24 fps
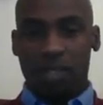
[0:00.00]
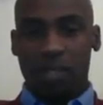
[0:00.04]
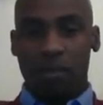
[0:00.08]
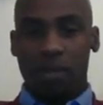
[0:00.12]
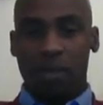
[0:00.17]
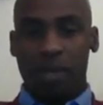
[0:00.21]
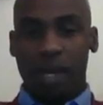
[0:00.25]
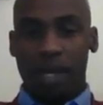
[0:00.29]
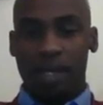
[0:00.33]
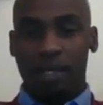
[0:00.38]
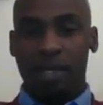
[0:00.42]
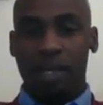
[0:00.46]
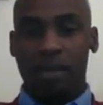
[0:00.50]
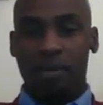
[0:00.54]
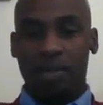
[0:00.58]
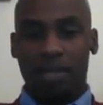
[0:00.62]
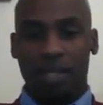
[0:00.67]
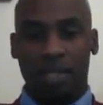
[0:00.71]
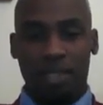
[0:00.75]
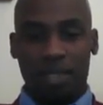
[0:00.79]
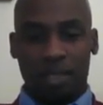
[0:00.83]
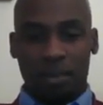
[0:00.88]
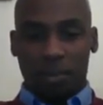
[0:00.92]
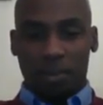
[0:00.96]
So what I did
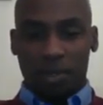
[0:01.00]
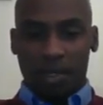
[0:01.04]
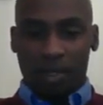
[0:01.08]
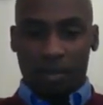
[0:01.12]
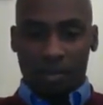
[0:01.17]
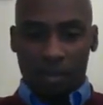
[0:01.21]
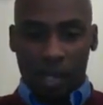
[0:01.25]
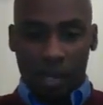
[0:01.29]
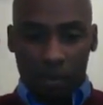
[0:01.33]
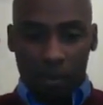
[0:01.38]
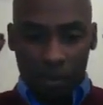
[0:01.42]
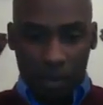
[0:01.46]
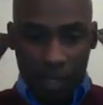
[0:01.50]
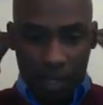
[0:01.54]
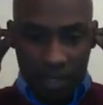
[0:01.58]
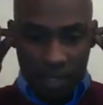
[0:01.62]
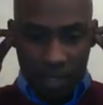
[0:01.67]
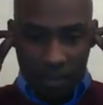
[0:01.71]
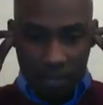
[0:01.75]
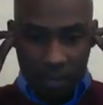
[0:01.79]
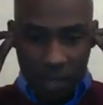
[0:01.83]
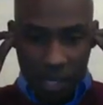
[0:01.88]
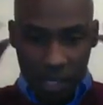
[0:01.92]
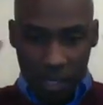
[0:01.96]
was I just put some
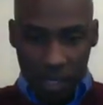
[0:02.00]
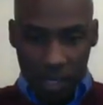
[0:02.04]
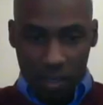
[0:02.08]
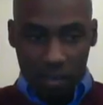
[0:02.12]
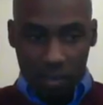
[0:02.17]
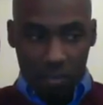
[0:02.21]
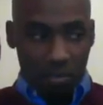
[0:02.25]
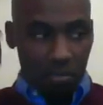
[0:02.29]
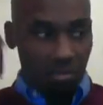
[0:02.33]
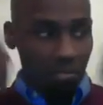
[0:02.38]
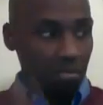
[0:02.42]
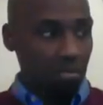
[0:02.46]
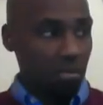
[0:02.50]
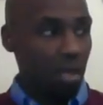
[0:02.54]
earplugs in my ear